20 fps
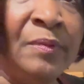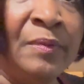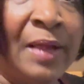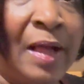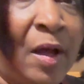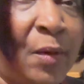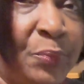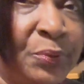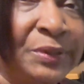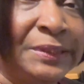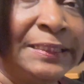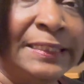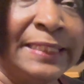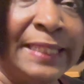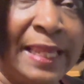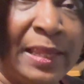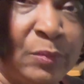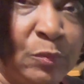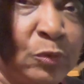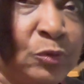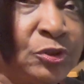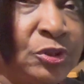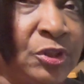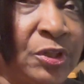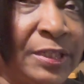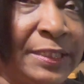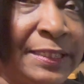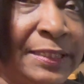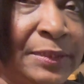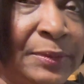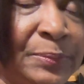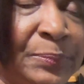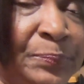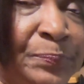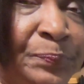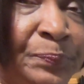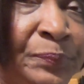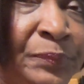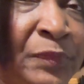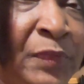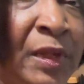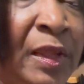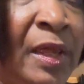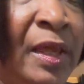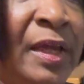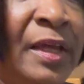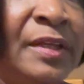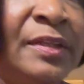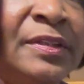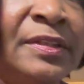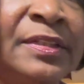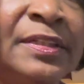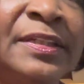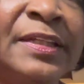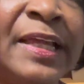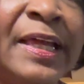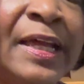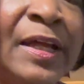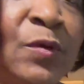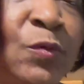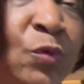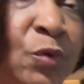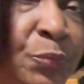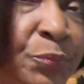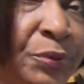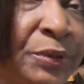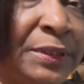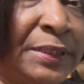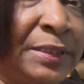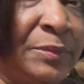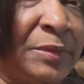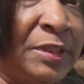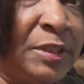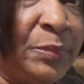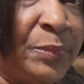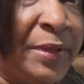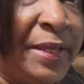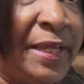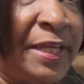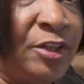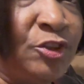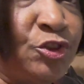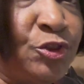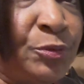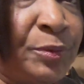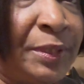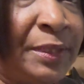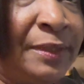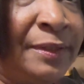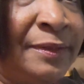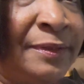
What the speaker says: I'll put labels on them, and then I will put them in the pantry.